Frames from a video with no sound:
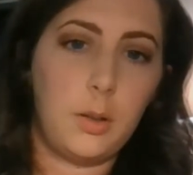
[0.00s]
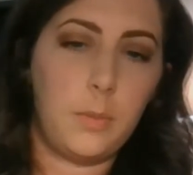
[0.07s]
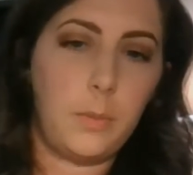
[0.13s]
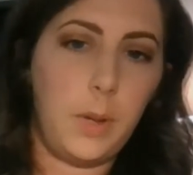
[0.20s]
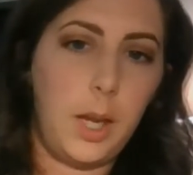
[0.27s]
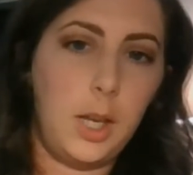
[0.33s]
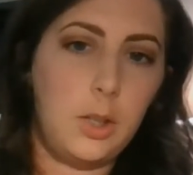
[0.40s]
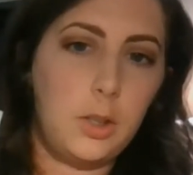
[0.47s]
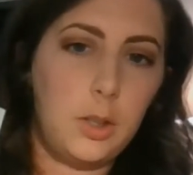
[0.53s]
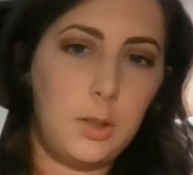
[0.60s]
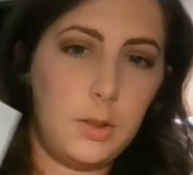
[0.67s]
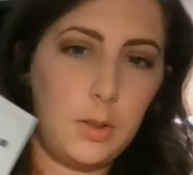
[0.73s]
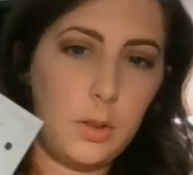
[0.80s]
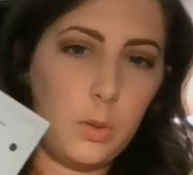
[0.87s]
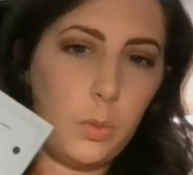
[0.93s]

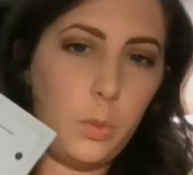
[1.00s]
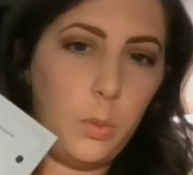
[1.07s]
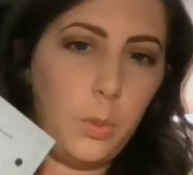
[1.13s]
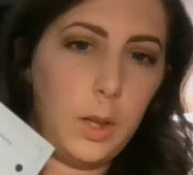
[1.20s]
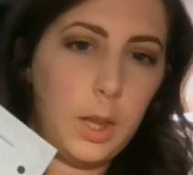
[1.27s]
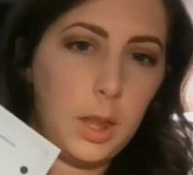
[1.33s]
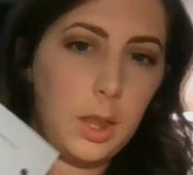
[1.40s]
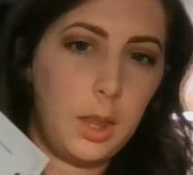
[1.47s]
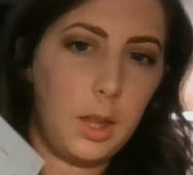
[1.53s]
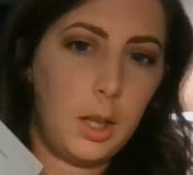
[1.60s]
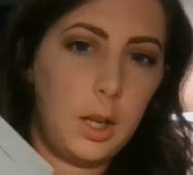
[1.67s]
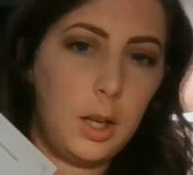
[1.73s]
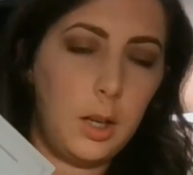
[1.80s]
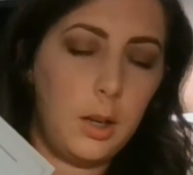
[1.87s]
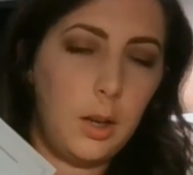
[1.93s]
pages with
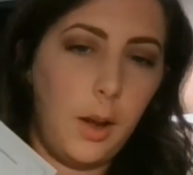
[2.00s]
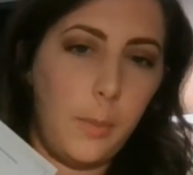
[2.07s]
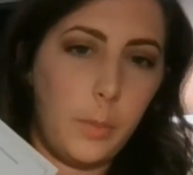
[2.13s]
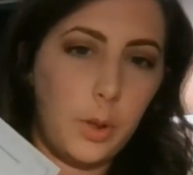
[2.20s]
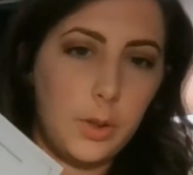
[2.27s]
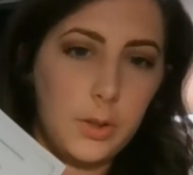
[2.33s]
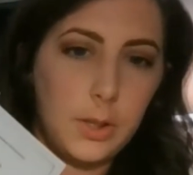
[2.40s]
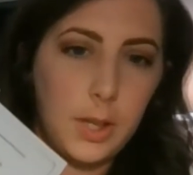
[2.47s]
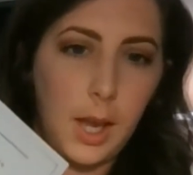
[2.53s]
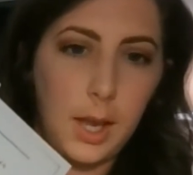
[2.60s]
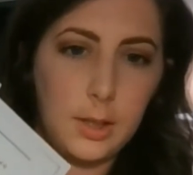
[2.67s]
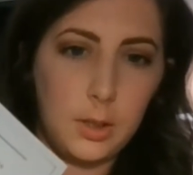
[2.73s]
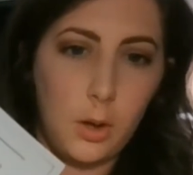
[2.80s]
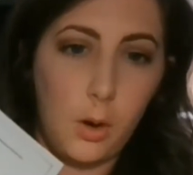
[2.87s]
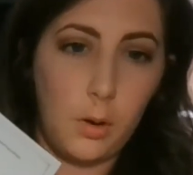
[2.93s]
numbers
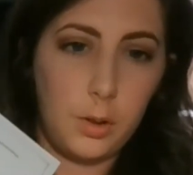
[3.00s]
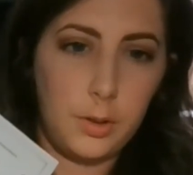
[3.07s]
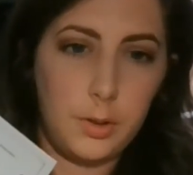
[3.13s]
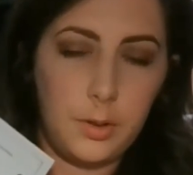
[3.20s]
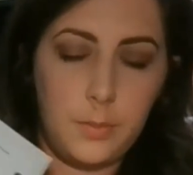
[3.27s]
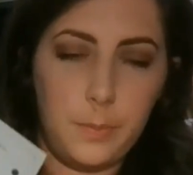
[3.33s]
as cards.